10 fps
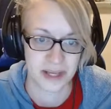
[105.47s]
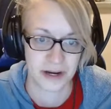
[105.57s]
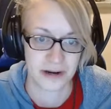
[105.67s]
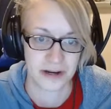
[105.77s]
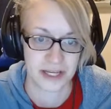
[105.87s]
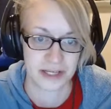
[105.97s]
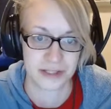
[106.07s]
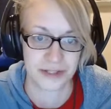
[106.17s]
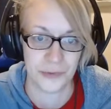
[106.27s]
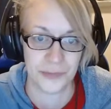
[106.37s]
there
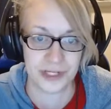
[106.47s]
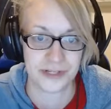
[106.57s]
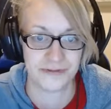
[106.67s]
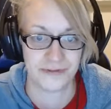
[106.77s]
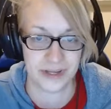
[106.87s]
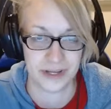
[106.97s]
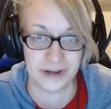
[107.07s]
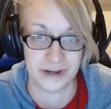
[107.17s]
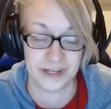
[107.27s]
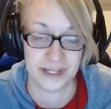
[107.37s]
is so much
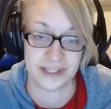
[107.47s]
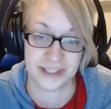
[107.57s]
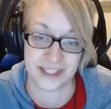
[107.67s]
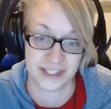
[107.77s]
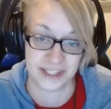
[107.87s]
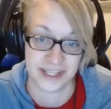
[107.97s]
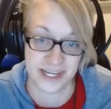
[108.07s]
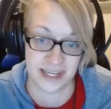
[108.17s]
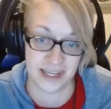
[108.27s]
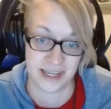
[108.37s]
fear and
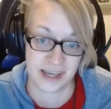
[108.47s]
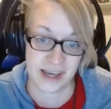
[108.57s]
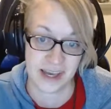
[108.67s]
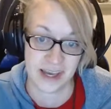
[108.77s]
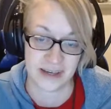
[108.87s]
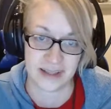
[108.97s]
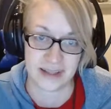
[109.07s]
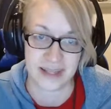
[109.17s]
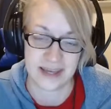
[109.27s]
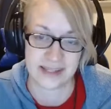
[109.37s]
uncertainty
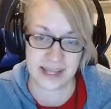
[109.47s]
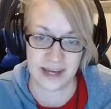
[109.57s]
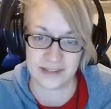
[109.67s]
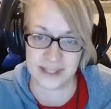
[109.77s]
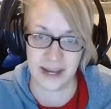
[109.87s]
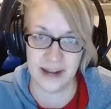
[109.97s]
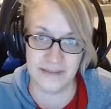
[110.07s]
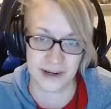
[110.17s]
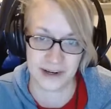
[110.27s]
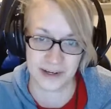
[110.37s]
and things outside
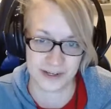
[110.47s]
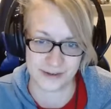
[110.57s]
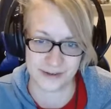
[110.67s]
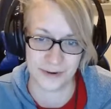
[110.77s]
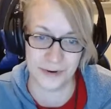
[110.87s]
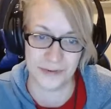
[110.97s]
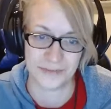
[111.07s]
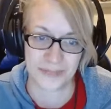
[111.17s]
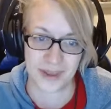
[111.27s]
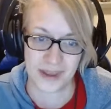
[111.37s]
of our
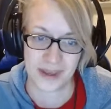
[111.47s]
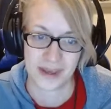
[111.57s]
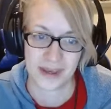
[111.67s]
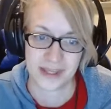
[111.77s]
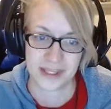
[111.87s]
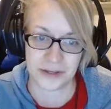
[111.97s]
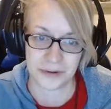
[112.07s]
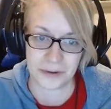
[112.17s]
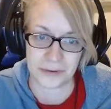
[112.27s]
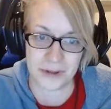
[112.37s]
control.
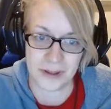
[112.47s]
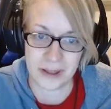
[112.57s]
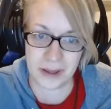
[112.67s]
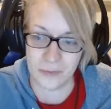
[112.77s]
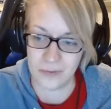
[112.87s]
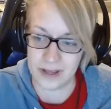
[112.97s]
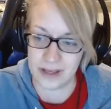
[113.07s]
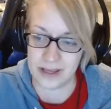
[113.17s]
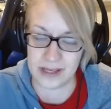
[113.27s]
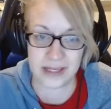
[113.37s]
So the only thing
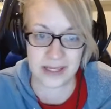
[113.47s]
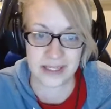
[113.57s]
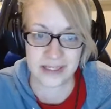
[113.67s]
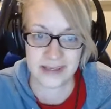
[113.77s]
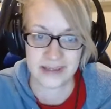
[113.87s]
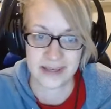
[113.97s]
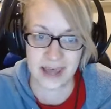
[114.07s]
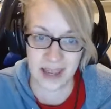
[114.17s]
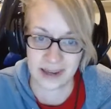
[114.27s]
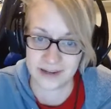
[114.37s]
we
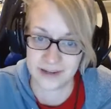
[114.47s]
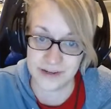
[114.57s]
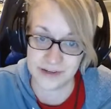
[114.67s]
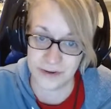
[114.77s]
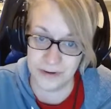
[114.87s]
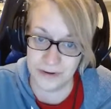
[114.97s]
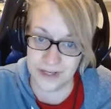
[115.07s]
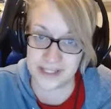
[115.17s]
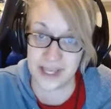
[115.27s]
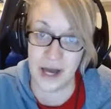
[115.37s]
can
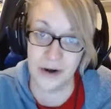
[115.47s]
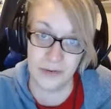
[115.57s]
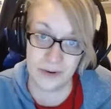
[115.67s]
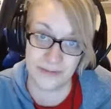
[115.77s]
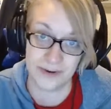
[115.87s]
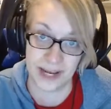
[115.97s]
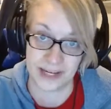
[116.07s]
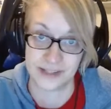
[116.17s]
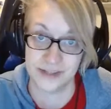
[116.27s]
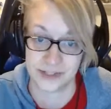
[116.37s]
control is how we
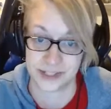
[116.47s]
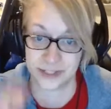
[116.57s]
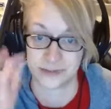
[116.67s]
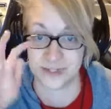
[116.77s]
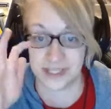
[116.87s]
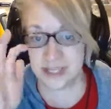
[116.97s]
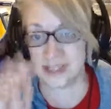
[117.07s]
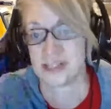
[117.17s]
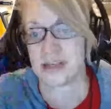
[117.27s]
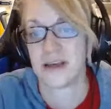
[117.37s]
react to a
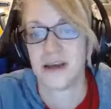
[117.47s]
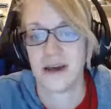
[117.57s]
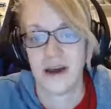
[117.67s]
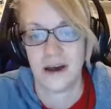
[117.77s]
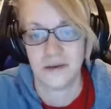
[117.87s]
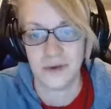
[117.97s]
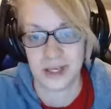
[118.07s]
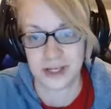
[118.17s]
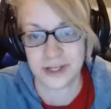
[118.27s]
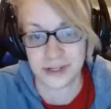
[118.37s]
circumstance.
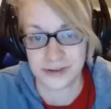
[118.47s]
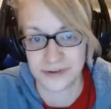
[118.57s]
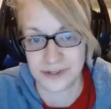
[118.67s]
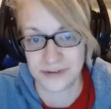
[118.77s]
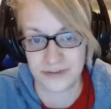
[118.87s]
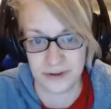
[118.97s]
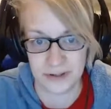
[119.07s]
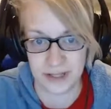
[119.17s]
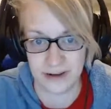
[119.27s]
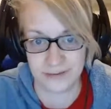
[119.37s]
We can choose to
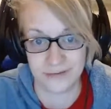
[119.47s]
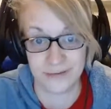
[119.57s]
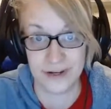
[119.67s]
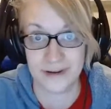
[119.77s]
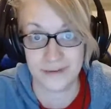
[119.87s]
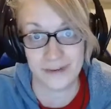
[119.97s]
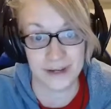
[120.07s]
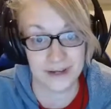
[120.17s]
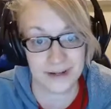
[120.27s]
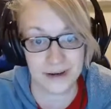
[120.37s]
feel that fear of
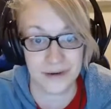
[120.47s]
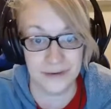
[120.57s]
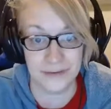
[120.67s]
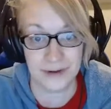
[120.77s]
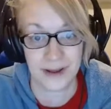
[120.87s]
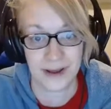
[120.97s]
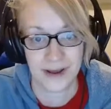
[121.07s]
the unknown,